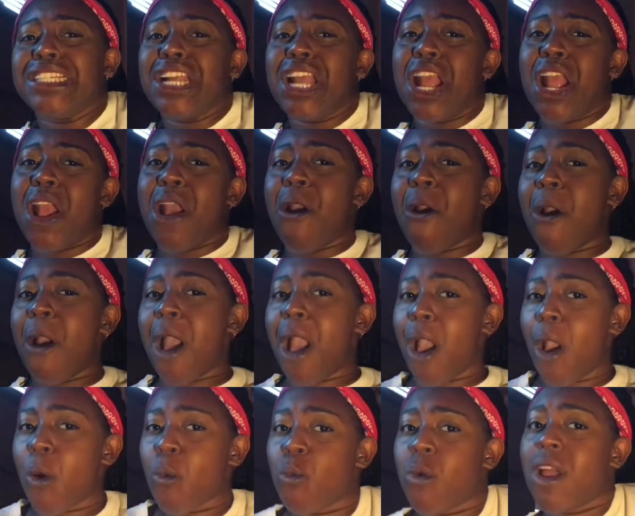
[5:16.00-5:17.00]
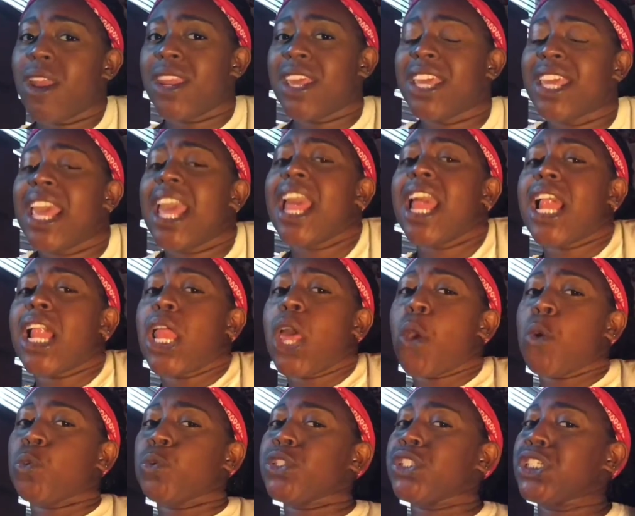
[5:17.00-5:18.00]
girl, I wanna get
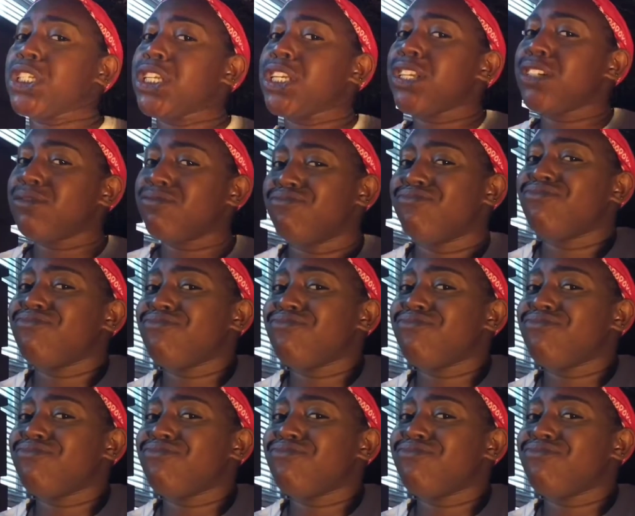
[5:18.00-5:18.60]
close to you.